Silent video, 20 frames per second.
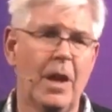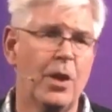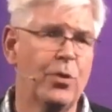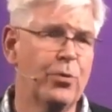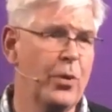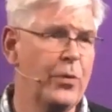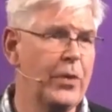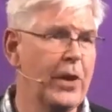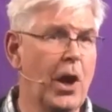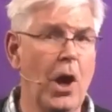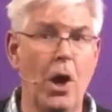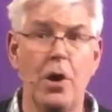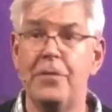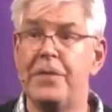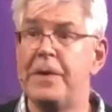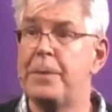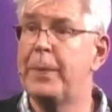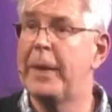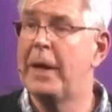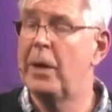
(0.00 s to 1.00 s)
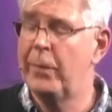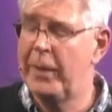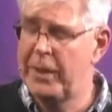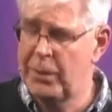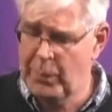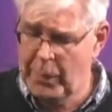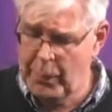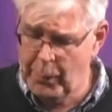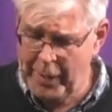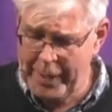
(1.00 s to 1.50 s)
Through the COVID
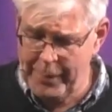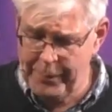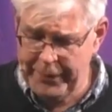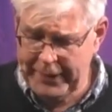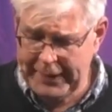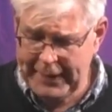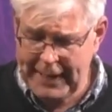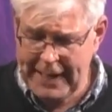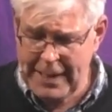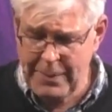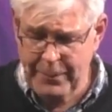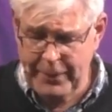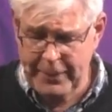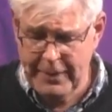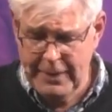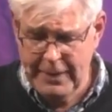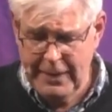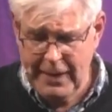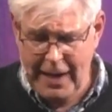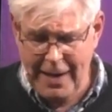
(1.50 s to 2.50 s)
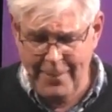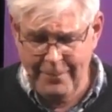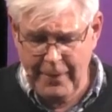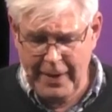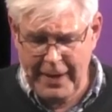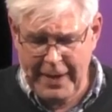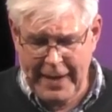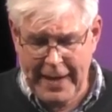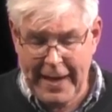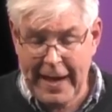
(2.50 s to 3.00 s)
period, we were able to keep
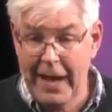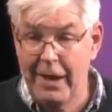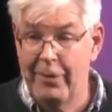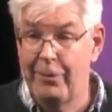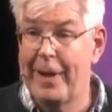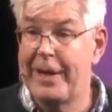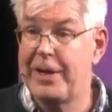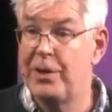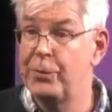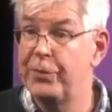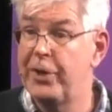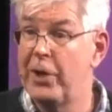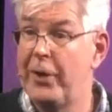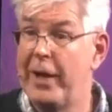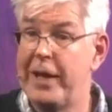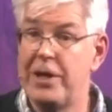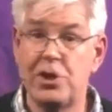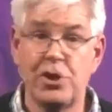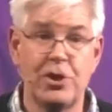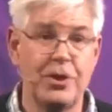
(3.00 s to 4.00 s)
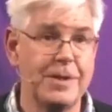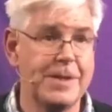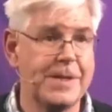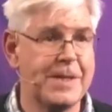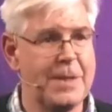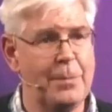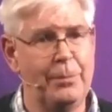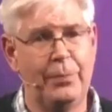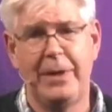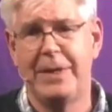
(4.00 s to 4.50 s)
our annual donations
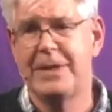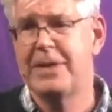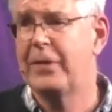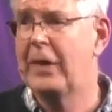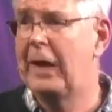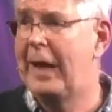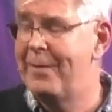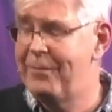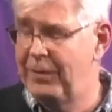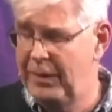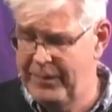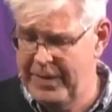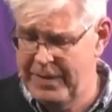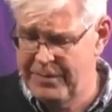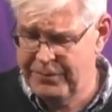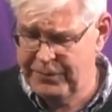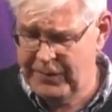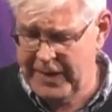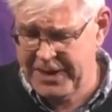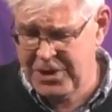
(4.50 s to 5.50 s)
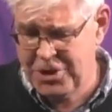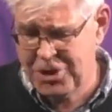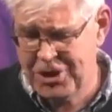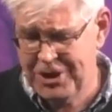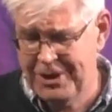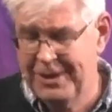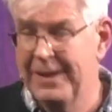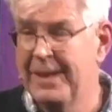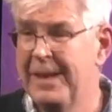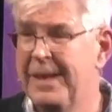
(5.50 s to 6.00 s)
simply to the level of
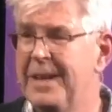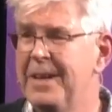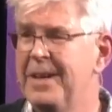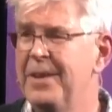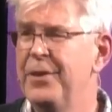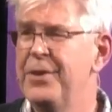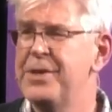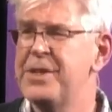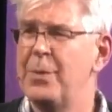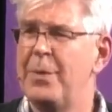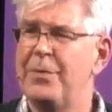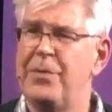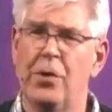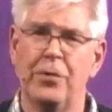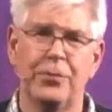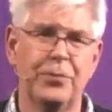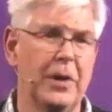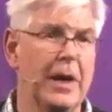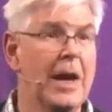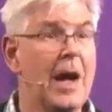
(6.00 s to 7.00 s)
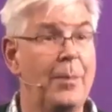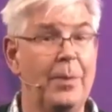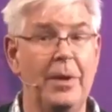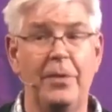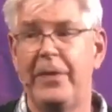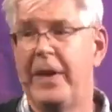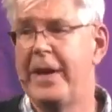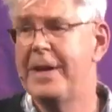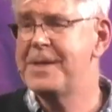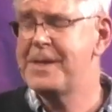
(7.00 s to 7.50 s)
inflation. So we've not for a couple
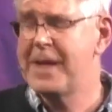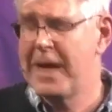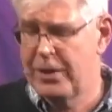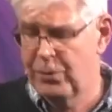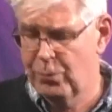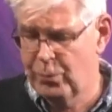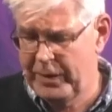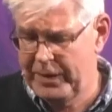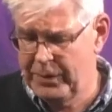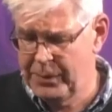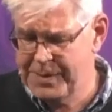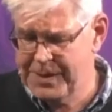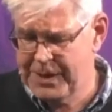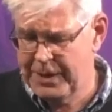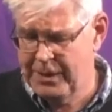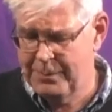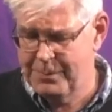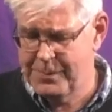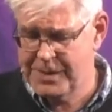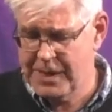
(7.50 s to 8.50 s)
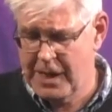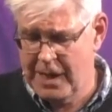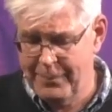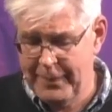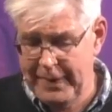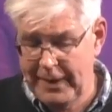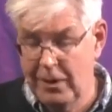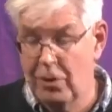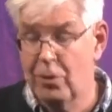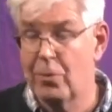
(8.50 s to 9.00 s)
of years had a real terms
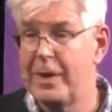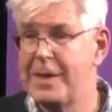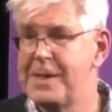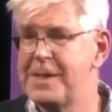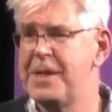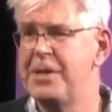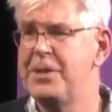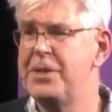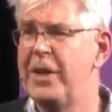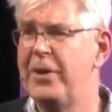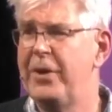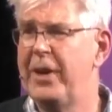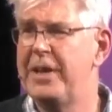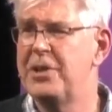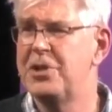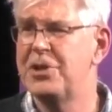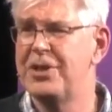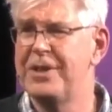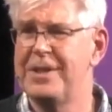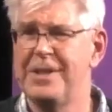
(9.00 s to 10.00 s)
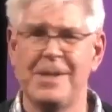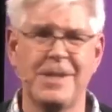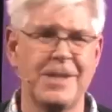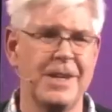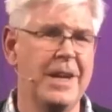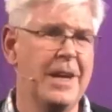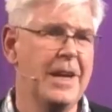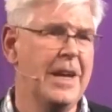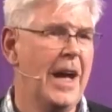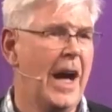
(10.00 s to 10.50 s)
increase in donations,
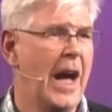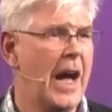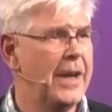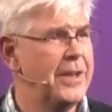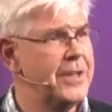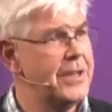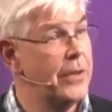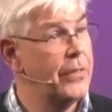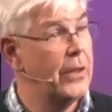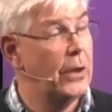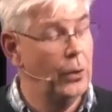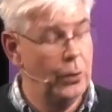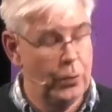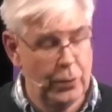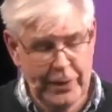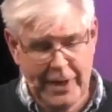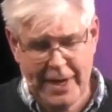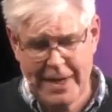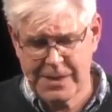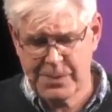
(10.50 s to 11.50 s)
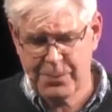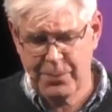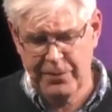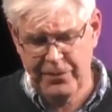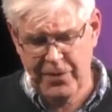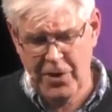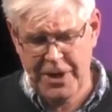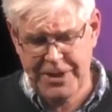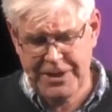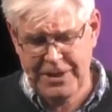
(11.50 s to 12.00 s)
and the Lord has
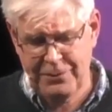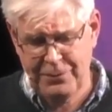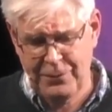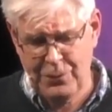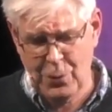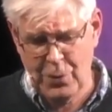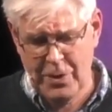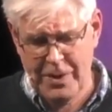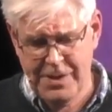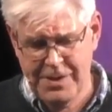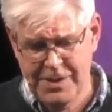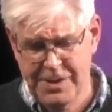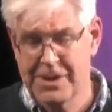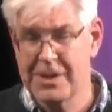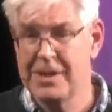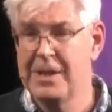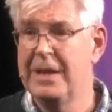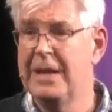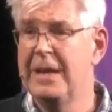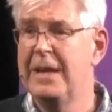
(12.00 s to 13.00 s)
provided for us.